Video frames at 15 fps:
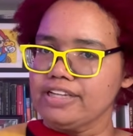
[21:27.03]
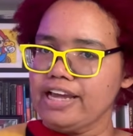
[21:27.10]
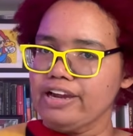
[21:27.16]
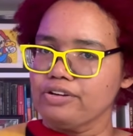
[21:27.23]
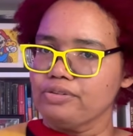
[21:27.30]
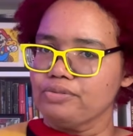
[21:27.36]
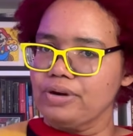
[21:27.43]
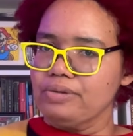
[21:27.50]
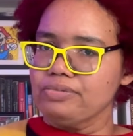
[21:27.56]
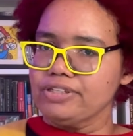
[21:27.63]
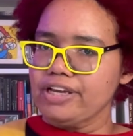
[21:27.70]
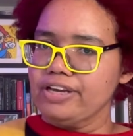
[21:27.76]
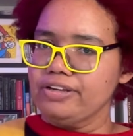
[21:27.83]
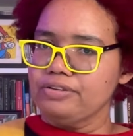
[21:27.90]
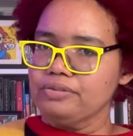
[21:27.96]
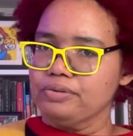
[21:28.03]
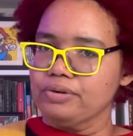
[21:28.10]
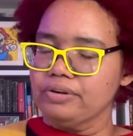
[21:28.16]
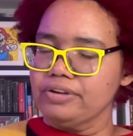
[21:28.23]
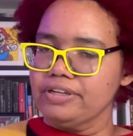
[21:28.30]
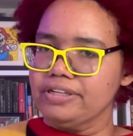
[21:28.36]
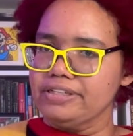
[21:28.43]
lacquer website,
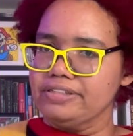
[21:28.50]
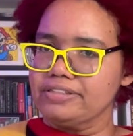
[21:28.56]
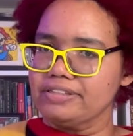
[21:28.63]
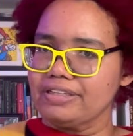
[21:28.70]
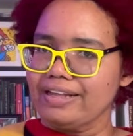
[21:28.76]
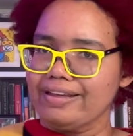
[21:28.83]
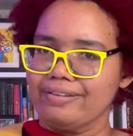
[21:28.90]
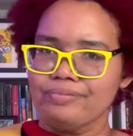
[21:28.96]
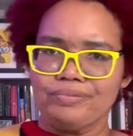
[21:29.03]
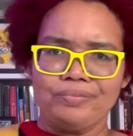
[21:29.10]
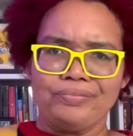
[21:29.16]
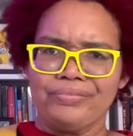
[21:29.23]
or it's like